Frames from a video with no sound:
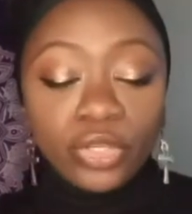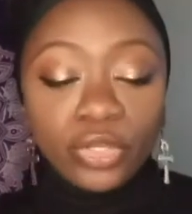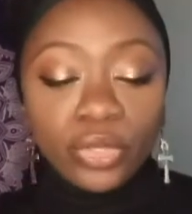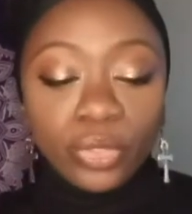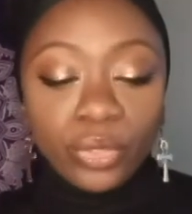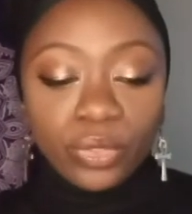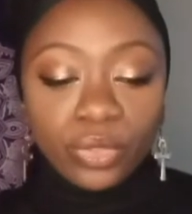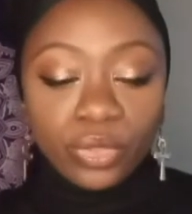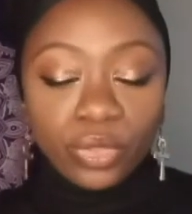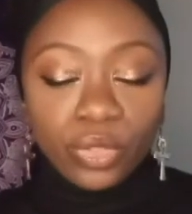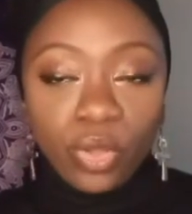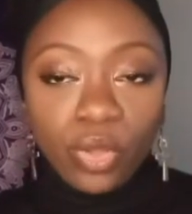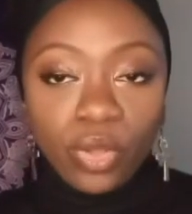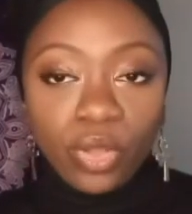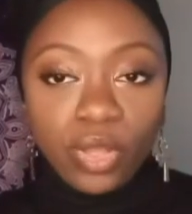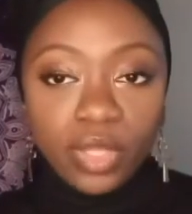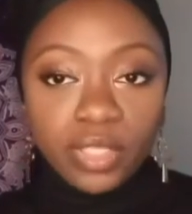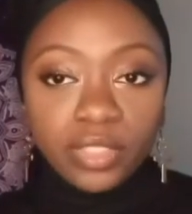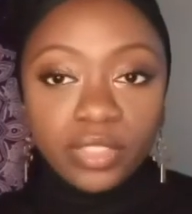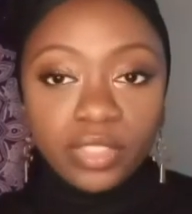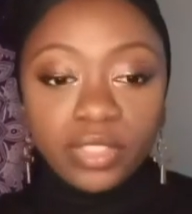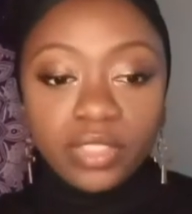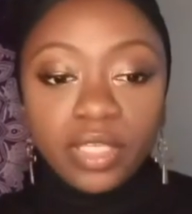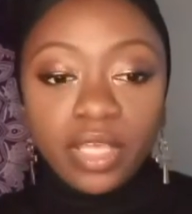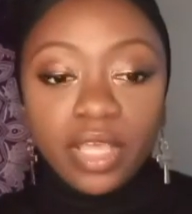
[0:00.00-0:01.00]
your
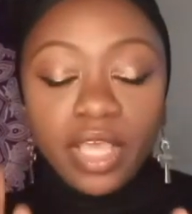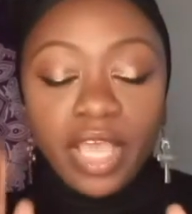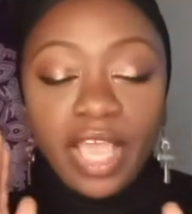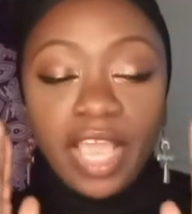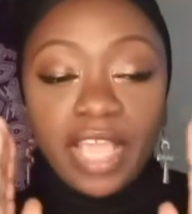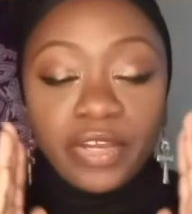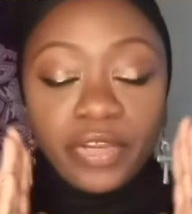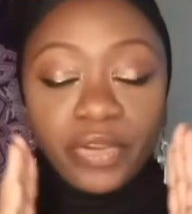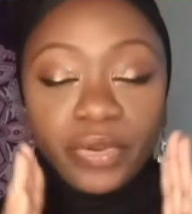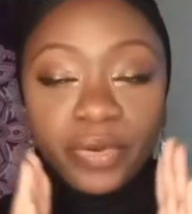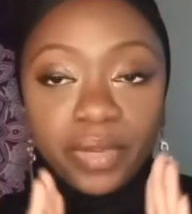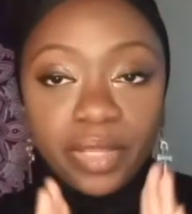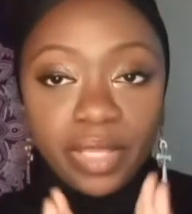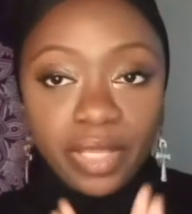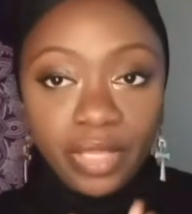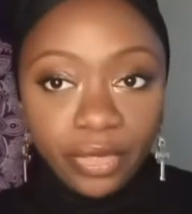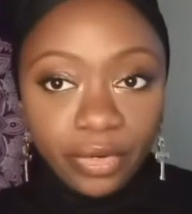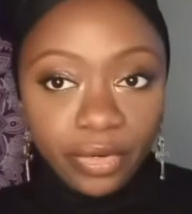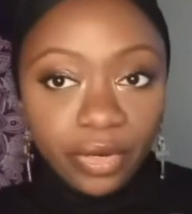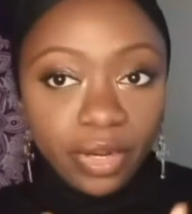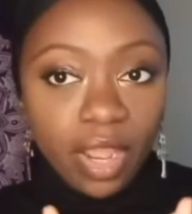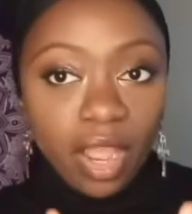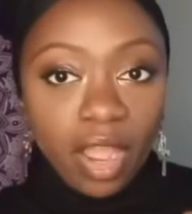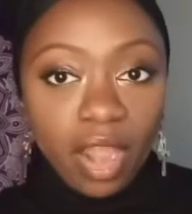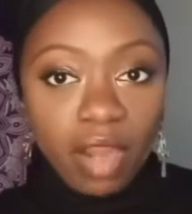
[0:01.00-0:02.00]
thoughts and your
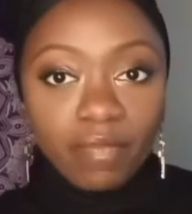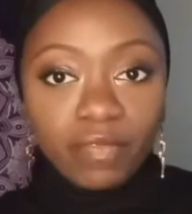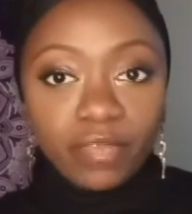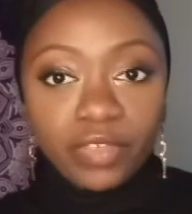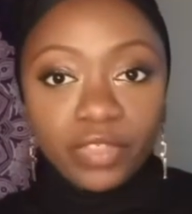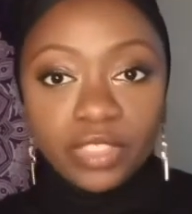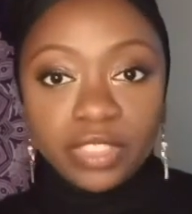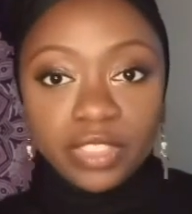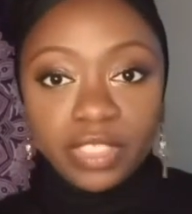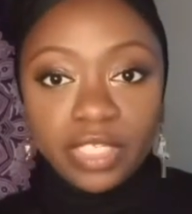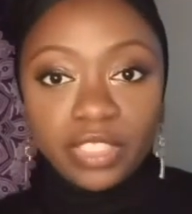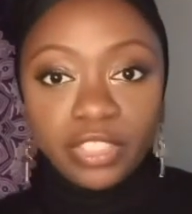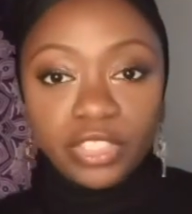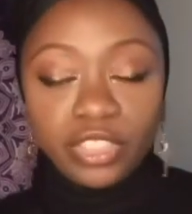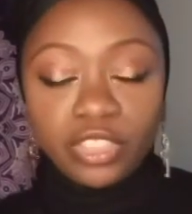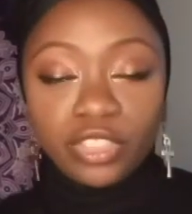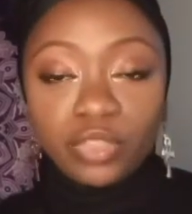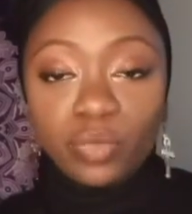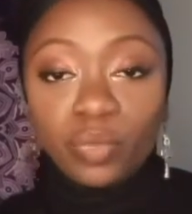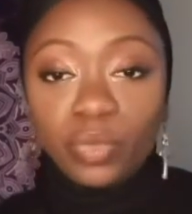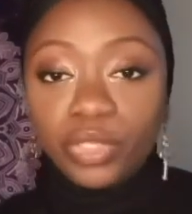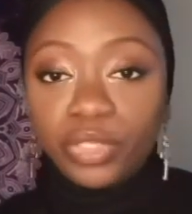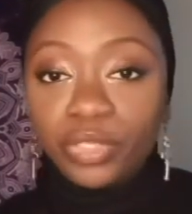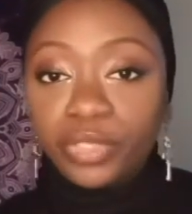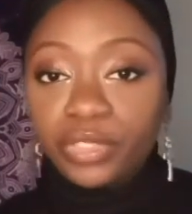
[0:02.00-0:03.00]
inner conversations
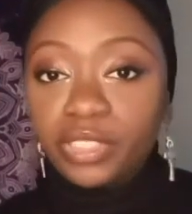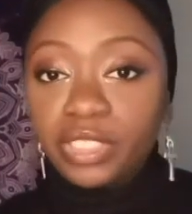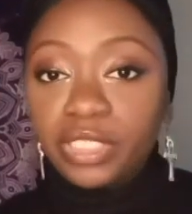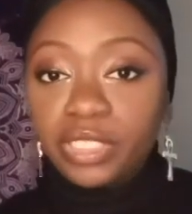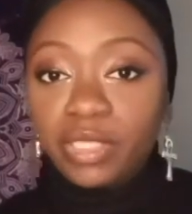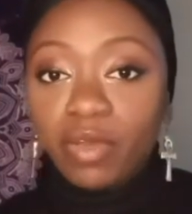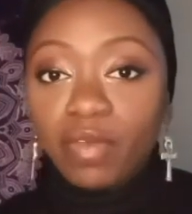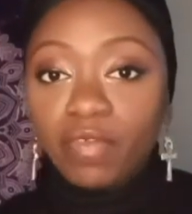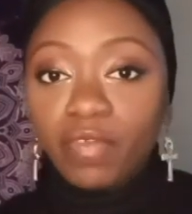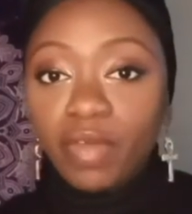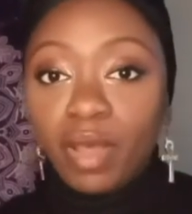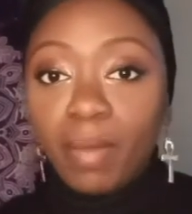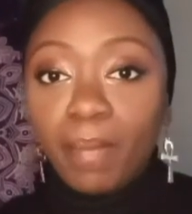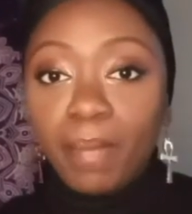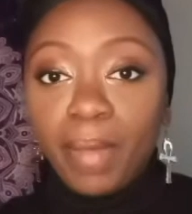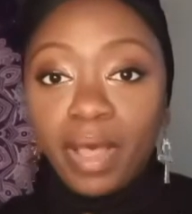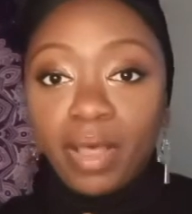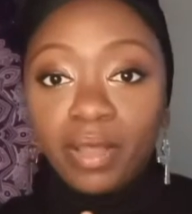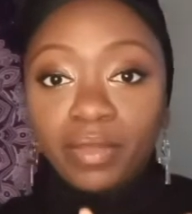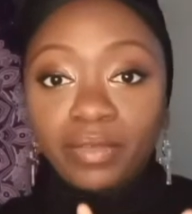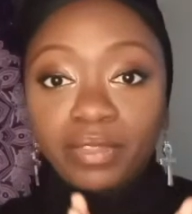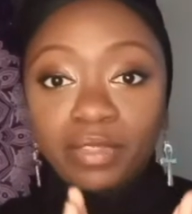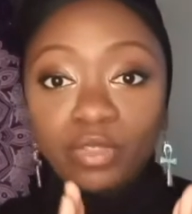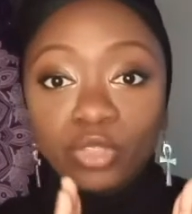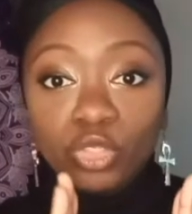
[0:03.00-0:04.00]
with yourself
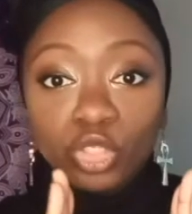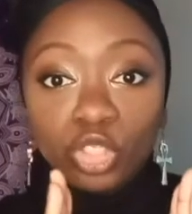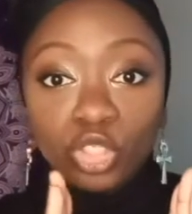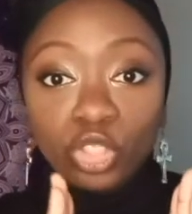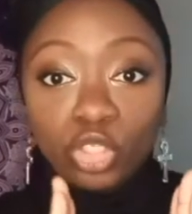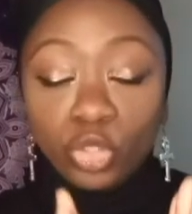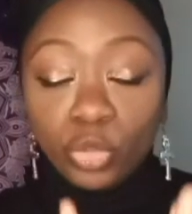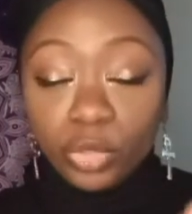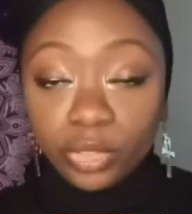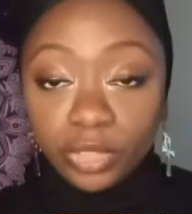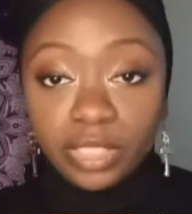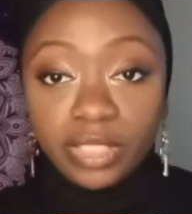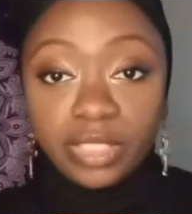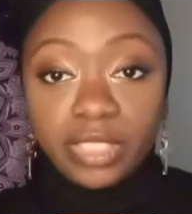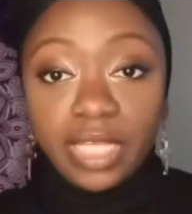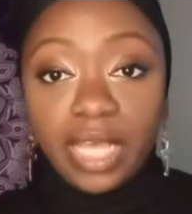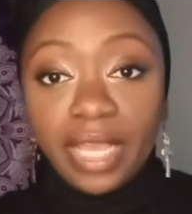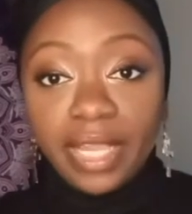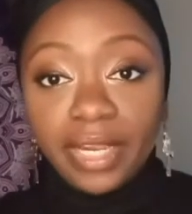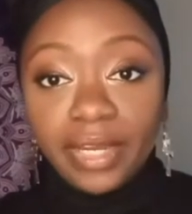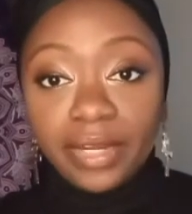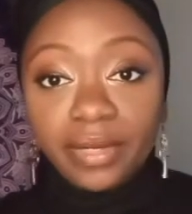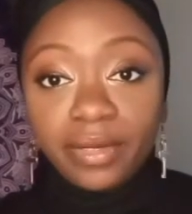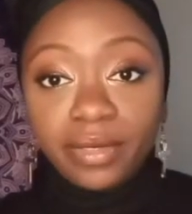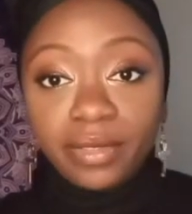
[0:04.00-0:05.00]
about your
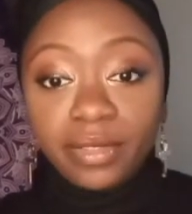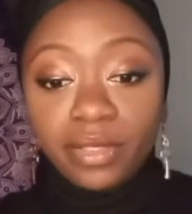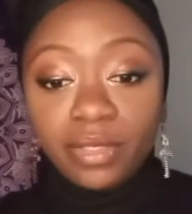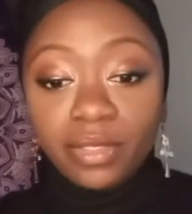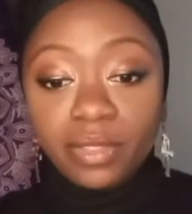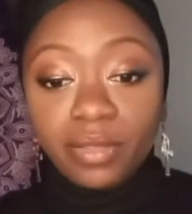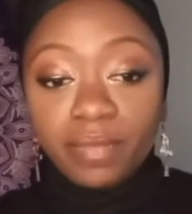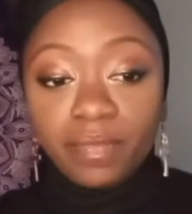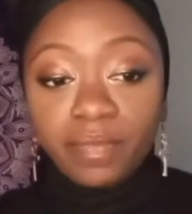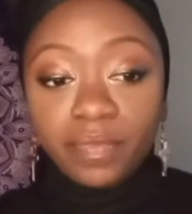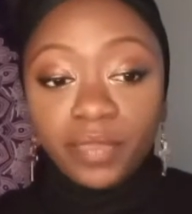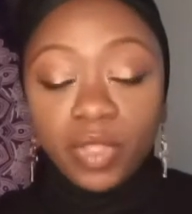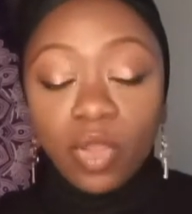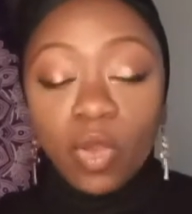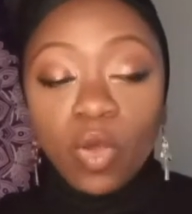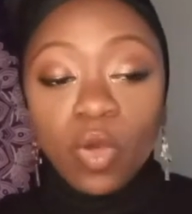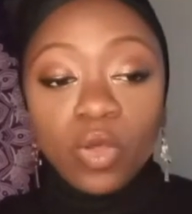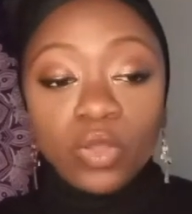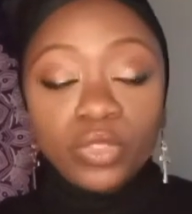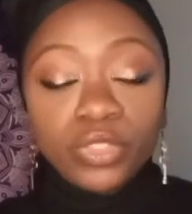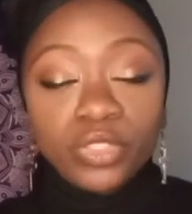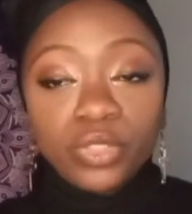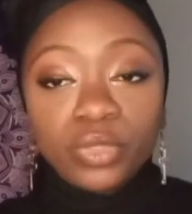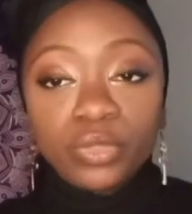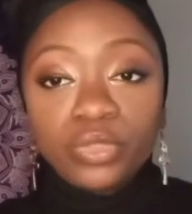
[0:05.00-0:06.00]
desire.
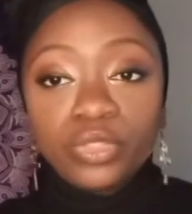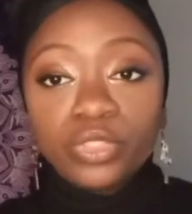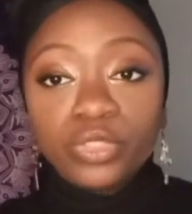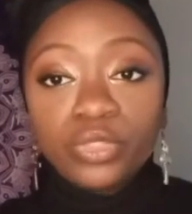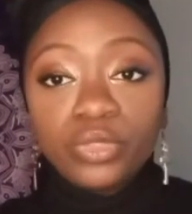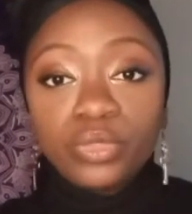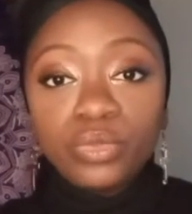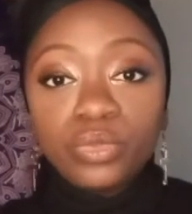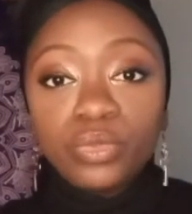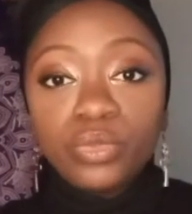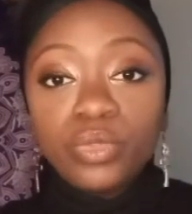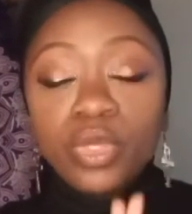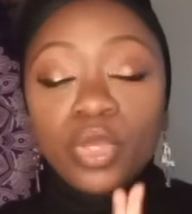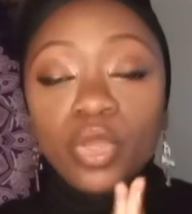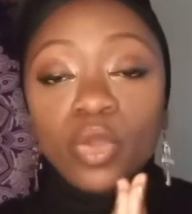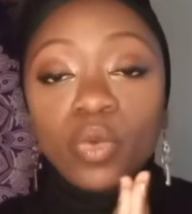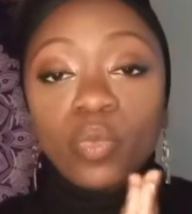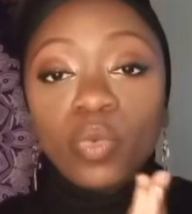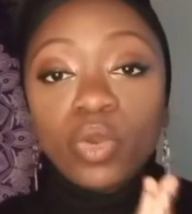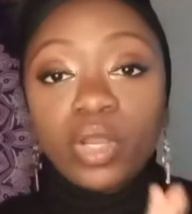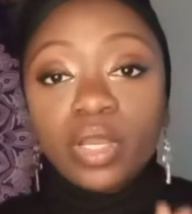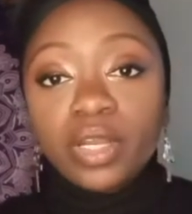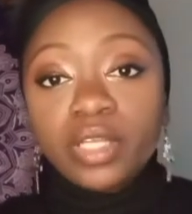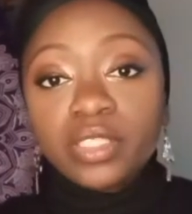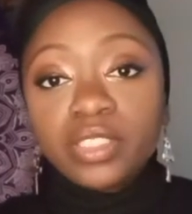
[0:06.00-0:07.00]
Also, too,
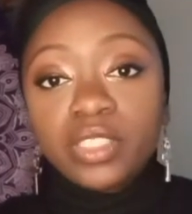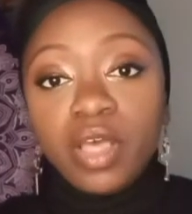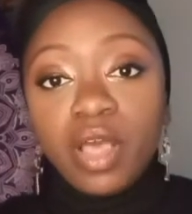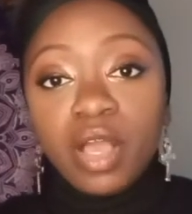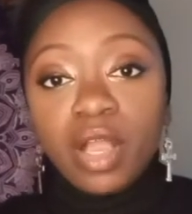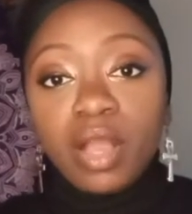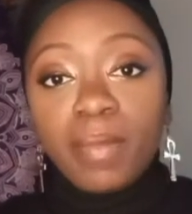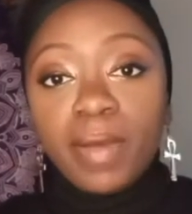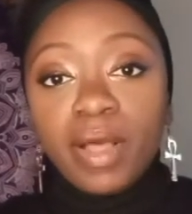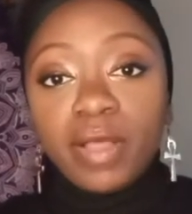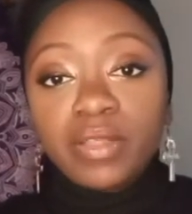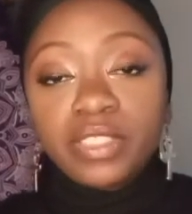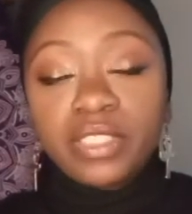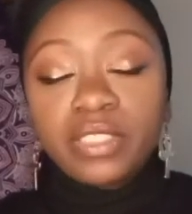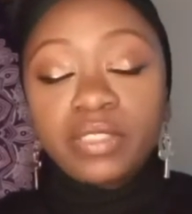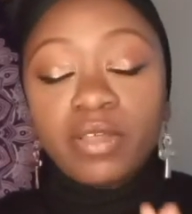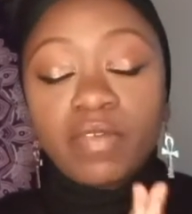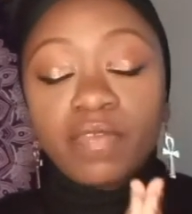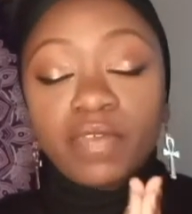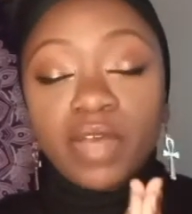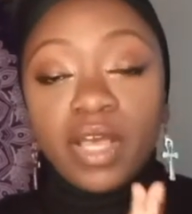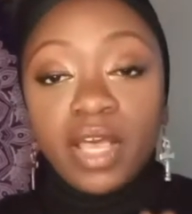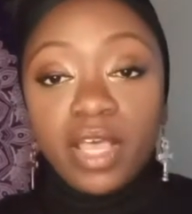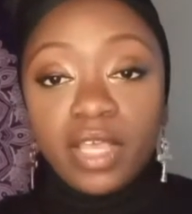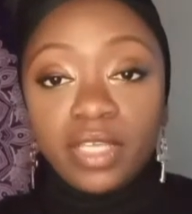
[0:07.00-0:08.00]
we're going to talk about
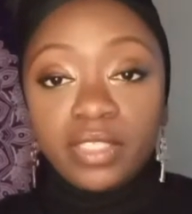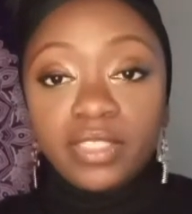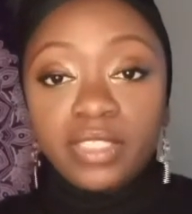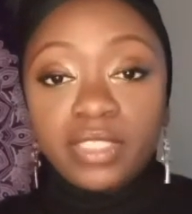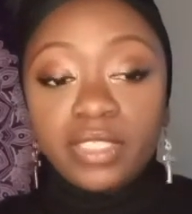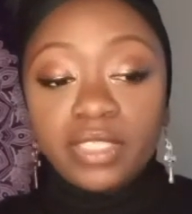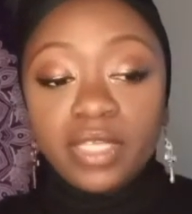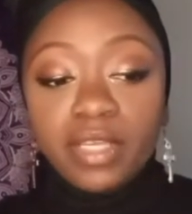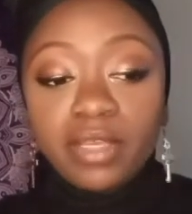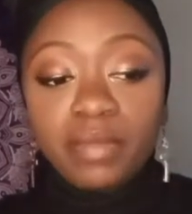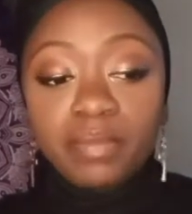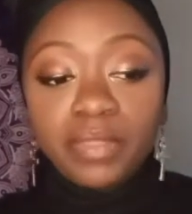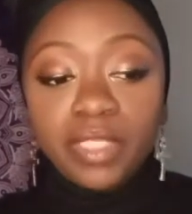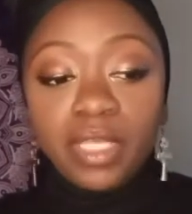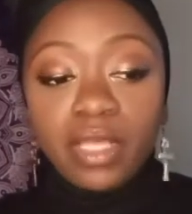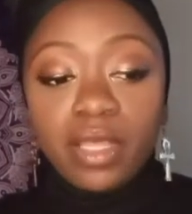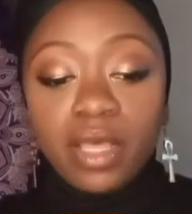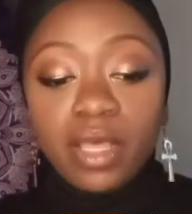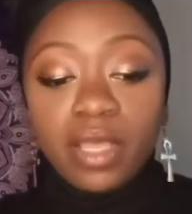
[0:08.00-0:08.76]
self-concept